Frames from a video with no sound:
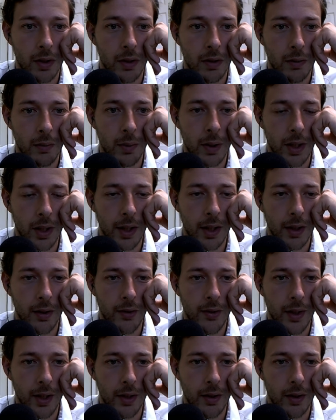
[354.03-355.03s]
well, I
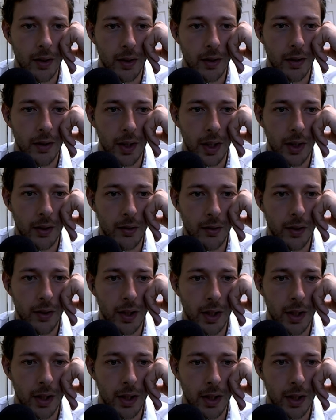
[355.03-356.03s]
guess that's
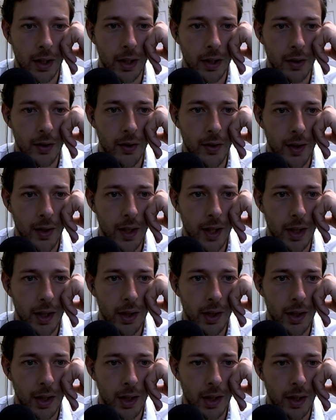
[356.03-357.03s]
not a guaranteed
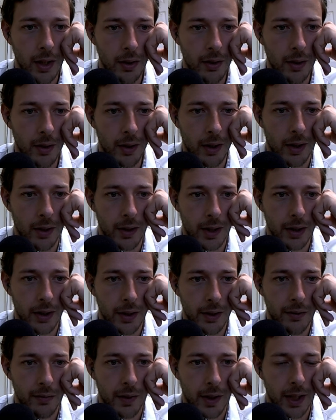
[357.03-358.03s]
anything either. All right,
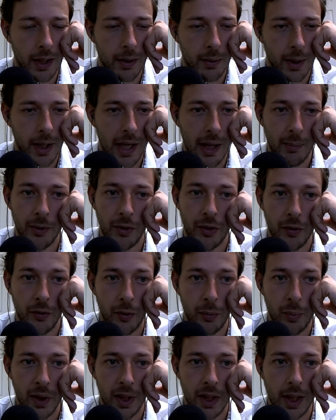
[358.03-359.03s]
let's find out what happens if
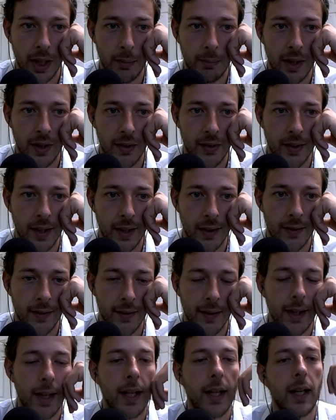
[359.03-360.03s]
you play knight
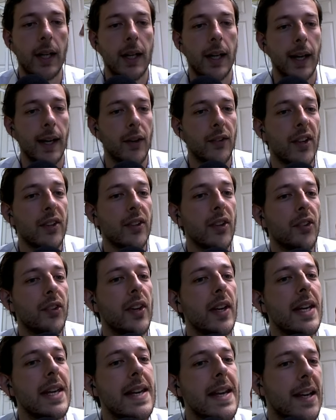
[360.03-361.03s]
b6. I guess that
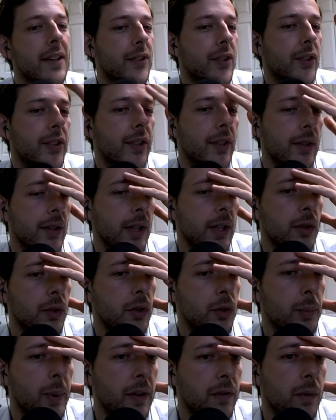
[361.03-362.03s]
doesn't necessarily
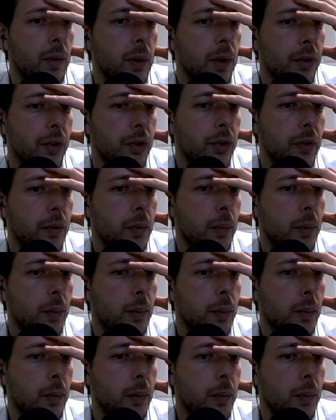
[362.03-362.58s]
lose by force, because if